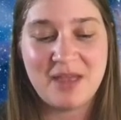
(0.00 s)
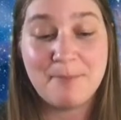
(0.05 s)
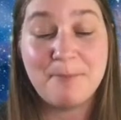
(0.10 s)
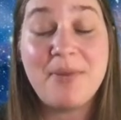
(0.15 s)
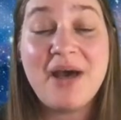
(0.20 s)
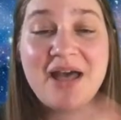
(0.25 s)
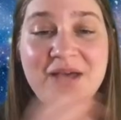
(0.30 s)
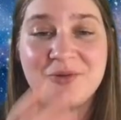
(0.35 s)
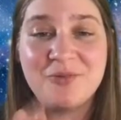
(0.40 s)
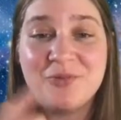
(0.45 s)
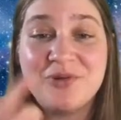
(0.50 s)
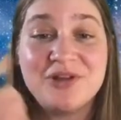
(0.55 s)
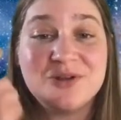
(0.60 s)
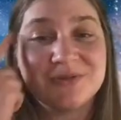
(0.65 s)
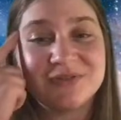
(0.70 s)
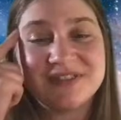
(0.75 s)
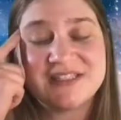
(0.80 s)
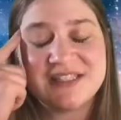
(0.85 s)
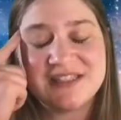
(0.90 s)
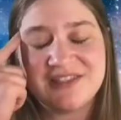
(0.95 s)
But
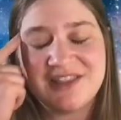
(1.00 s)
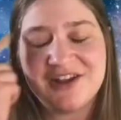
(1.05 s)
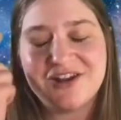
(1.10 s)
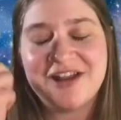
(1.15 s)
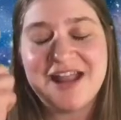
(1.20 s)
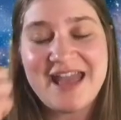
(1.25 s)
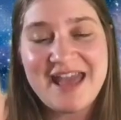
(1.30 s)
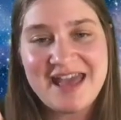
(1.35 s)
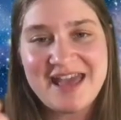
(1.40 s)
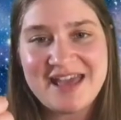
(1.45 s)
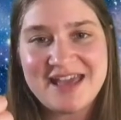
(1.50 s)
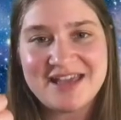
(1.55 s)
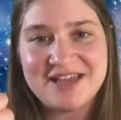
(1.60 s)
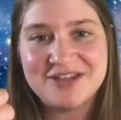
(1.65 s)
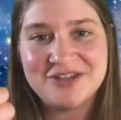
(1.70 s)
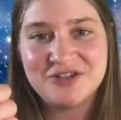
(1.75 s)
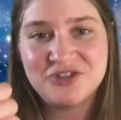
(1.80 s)
they're A,